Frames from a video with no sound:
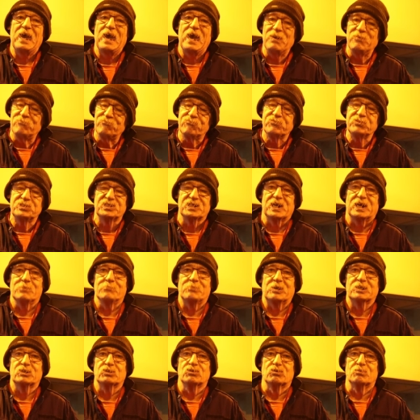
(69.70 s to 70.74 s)
every time
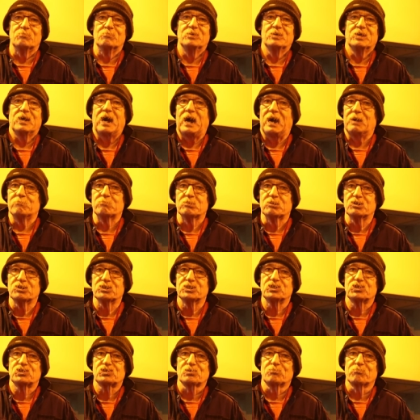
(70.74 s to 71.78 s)
I come. I'm
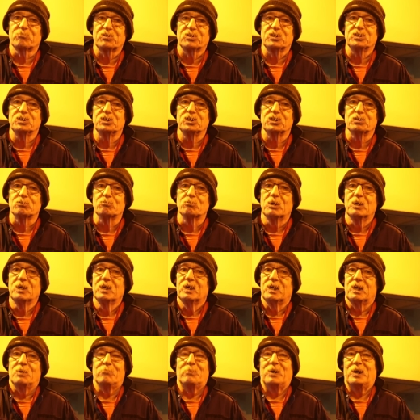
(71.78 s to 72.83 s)
learning something new
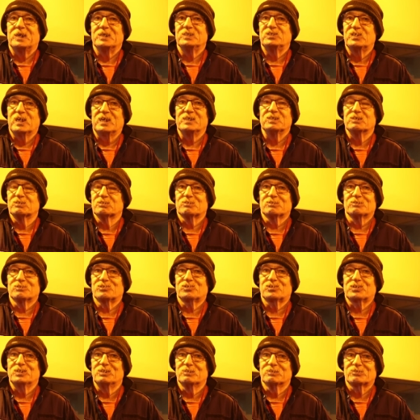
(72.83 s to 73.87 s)
and my technical
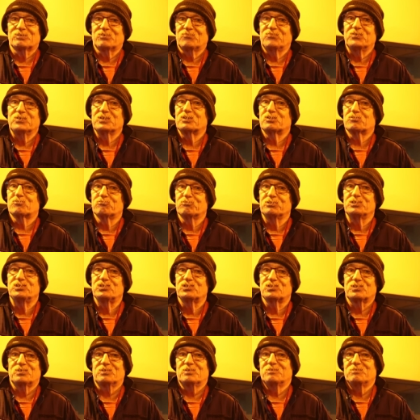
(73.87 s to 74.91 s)
skills have
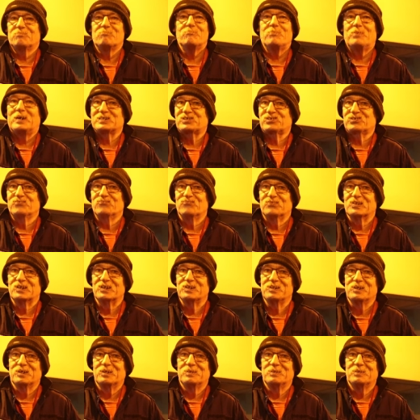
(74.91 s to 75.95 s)
increased
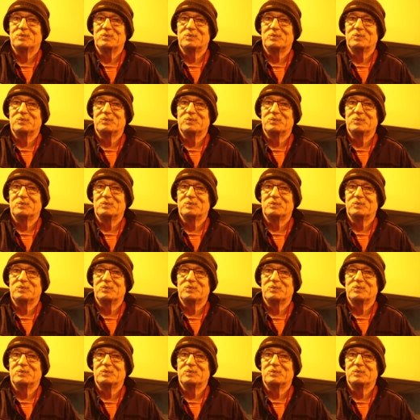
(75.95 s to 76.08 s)
massively.